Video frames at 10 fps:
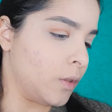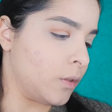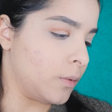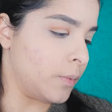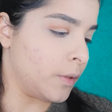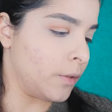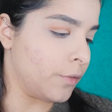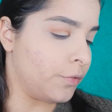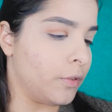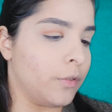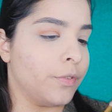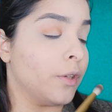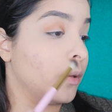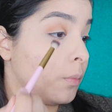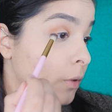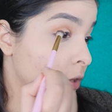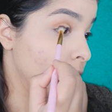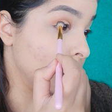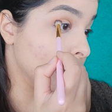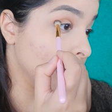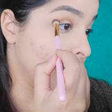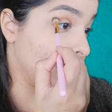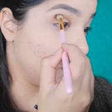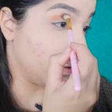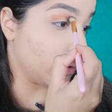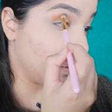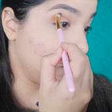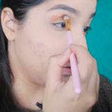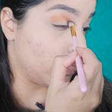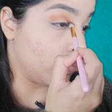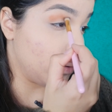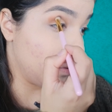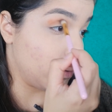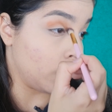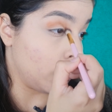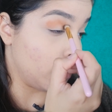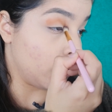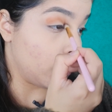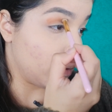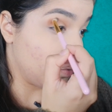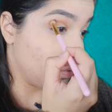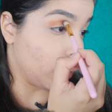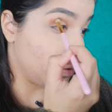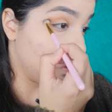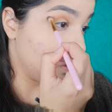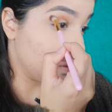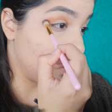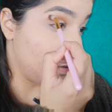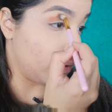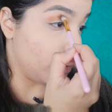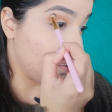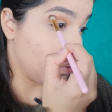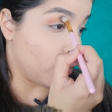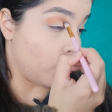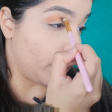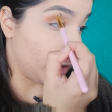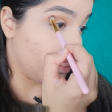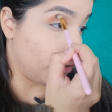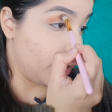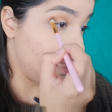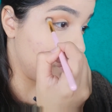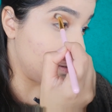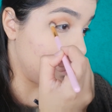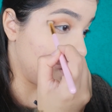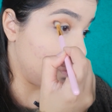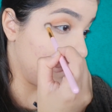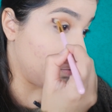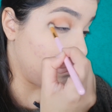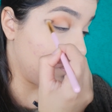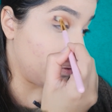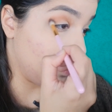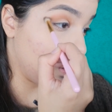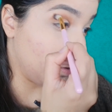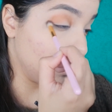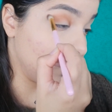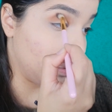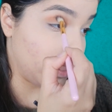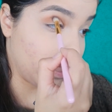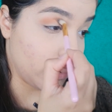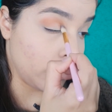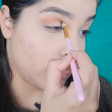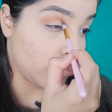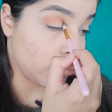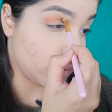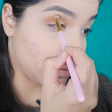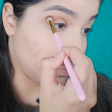It's a bigger, fluffier brush so that I can run this color through my crease and buff it out like this.